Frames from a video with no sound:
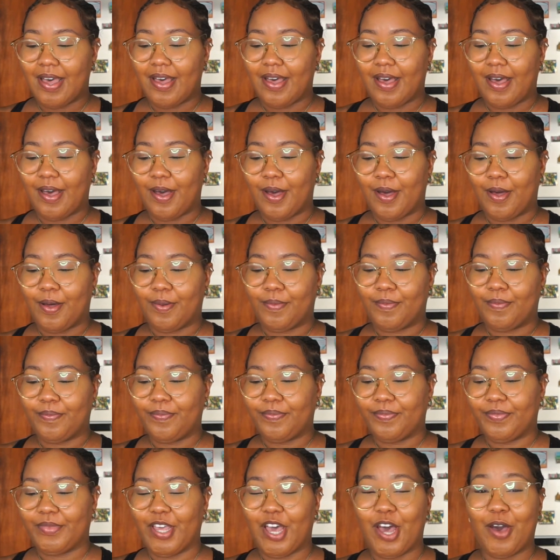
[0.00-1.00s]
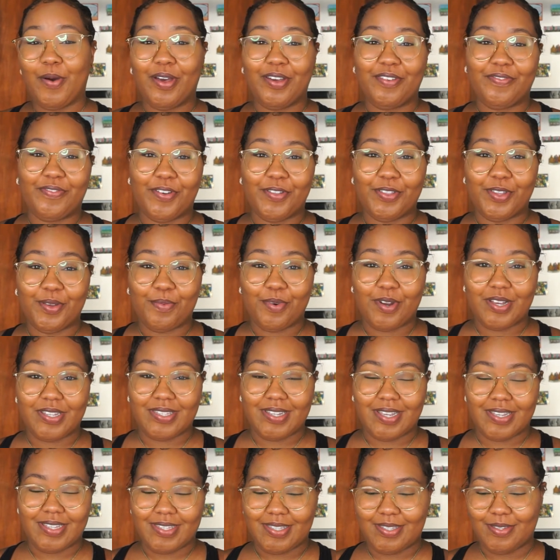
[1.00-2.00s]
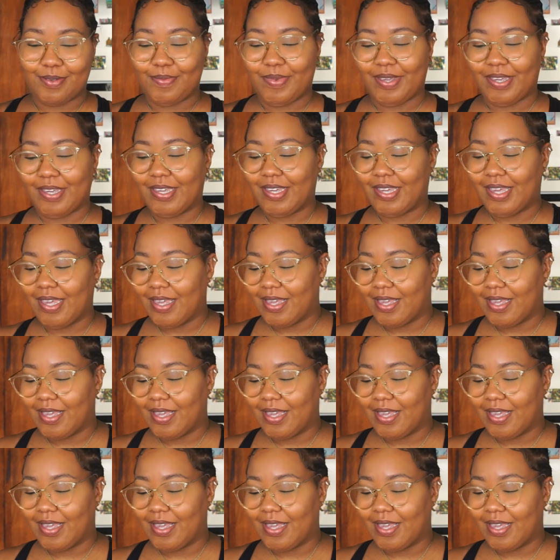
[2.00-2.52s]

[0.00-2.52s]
how I found the process to be.